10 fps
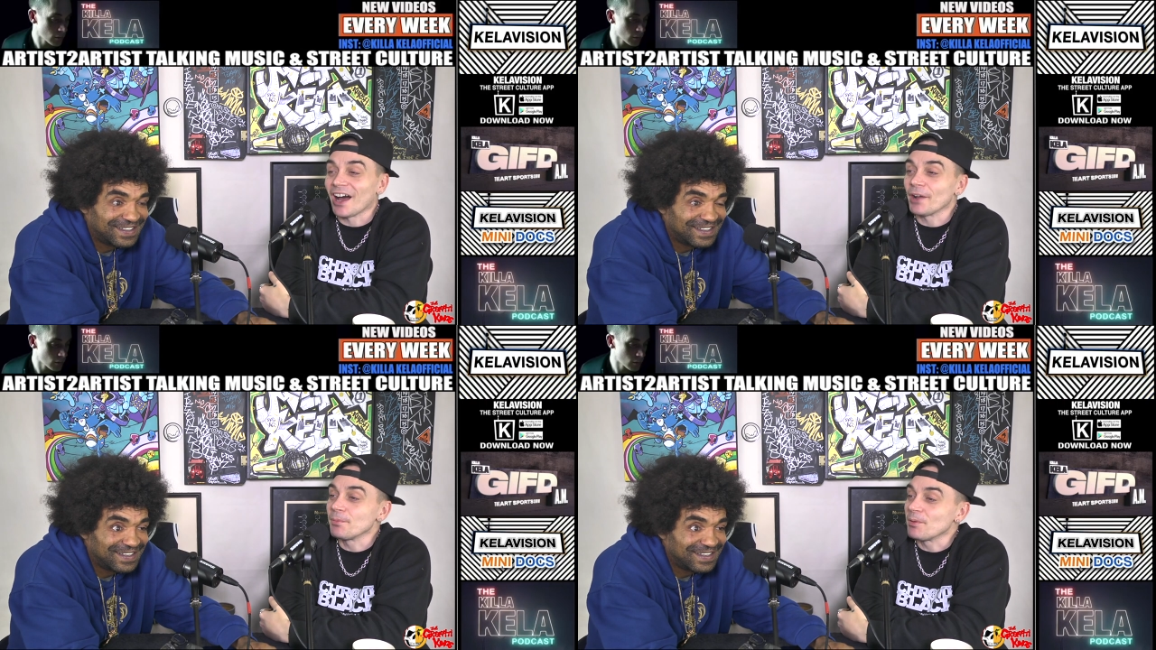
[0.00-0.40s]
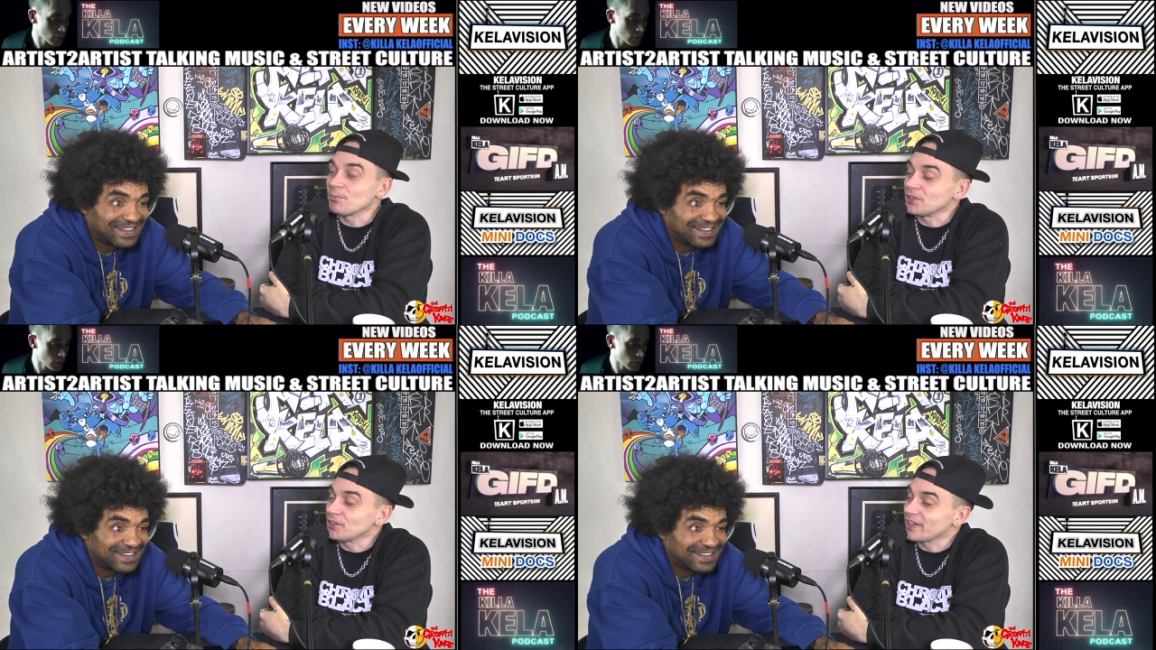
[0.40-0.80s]
Speaker 1: I
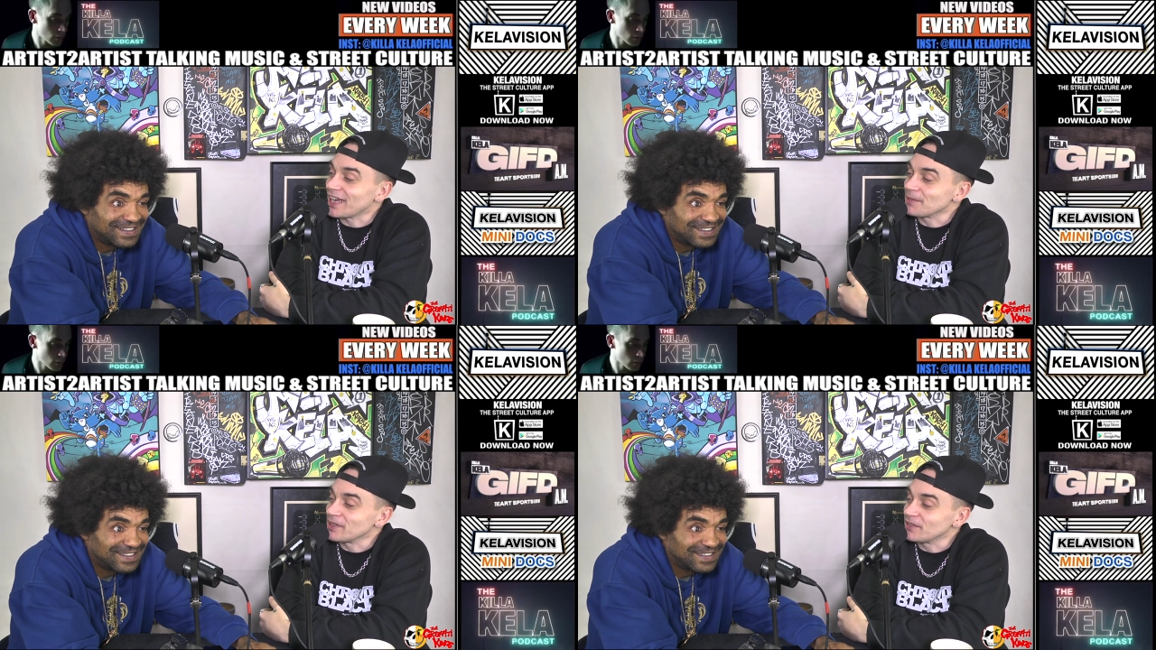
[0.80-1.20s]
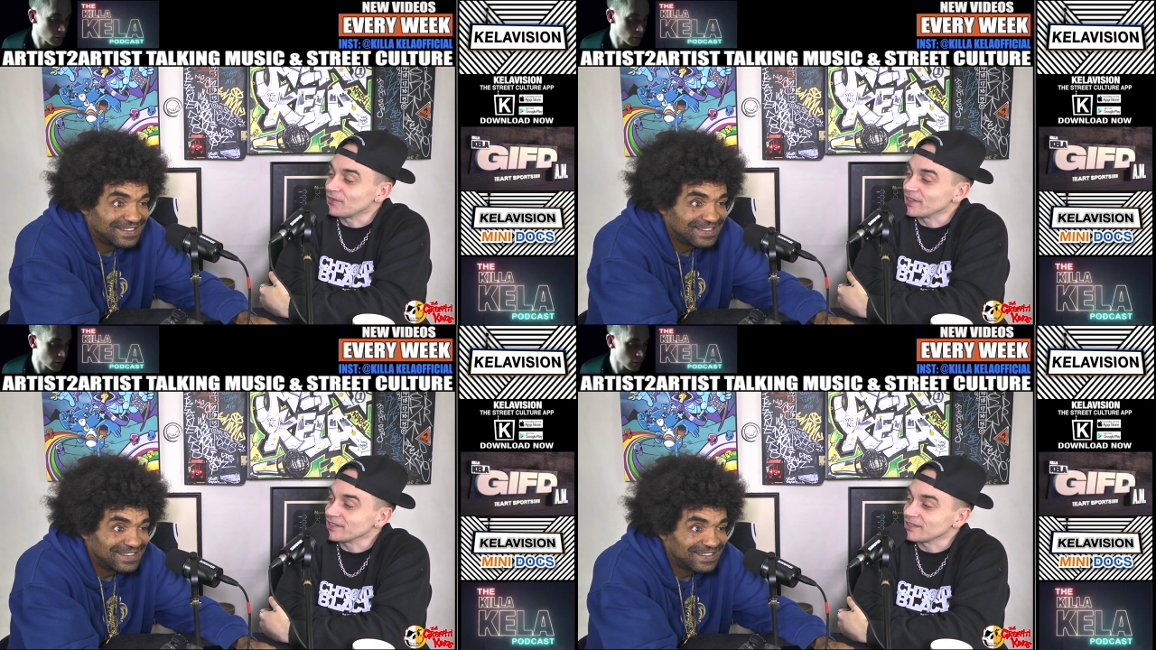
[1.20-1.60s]
remember when you came here the
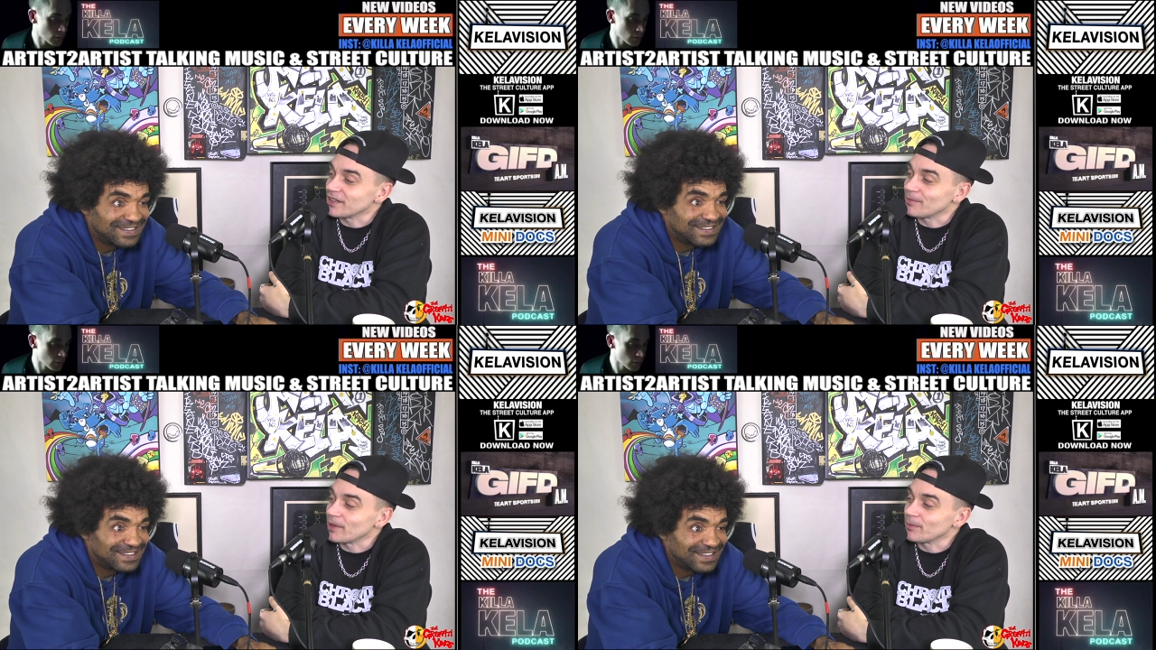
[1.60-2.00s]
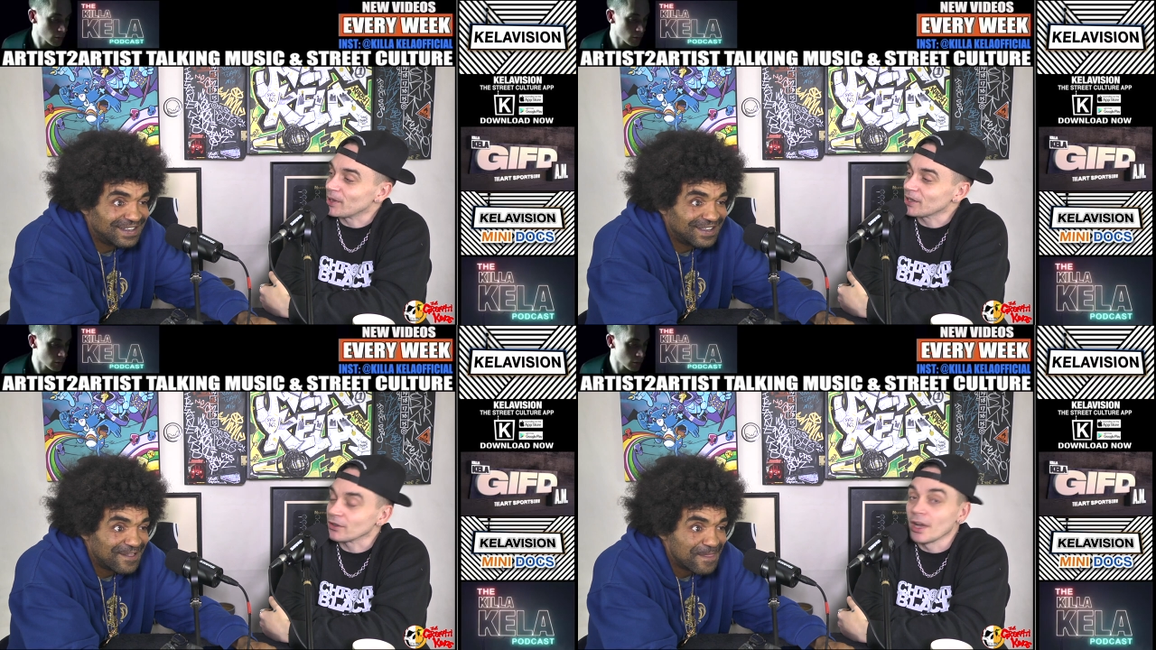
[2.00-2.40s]
first time, and
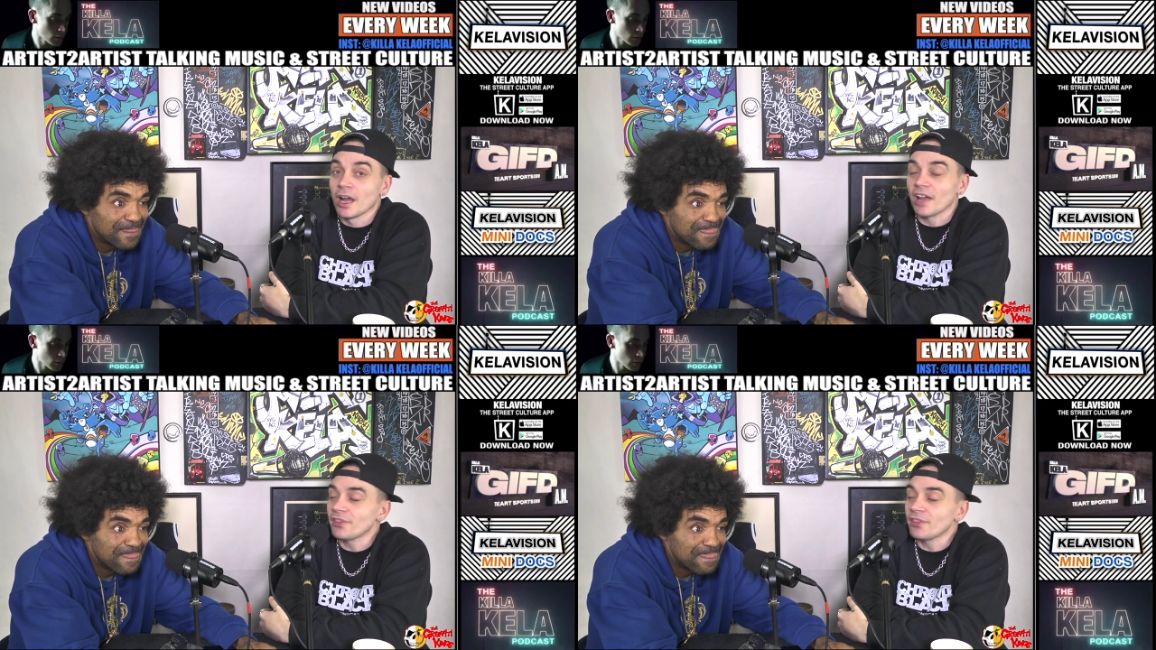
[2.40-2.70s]
my God,